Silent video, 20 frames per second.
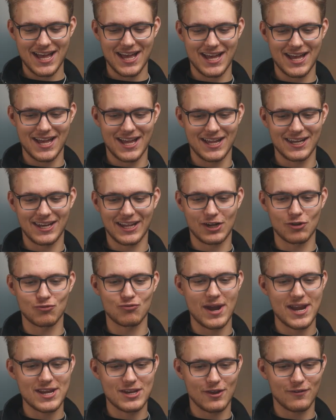like a
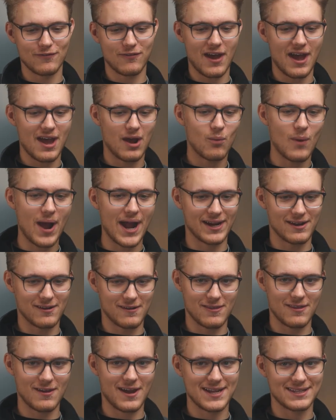radio flyer
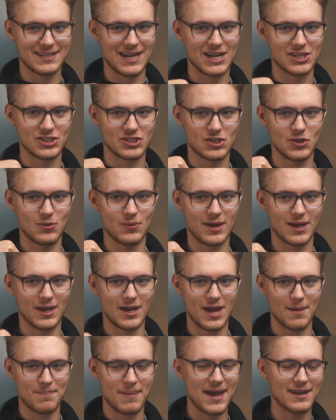wagon that I attached to
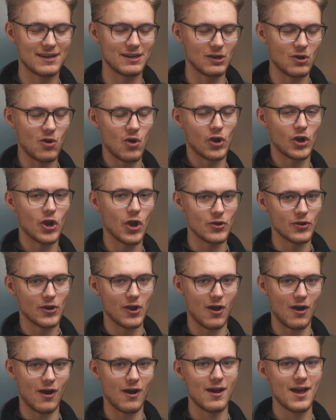a pedal along
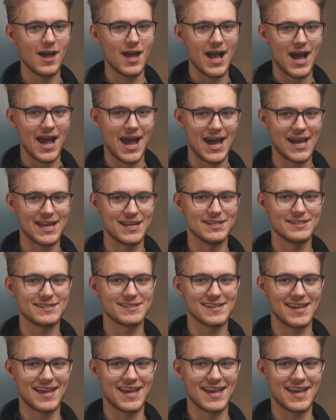go-kart. And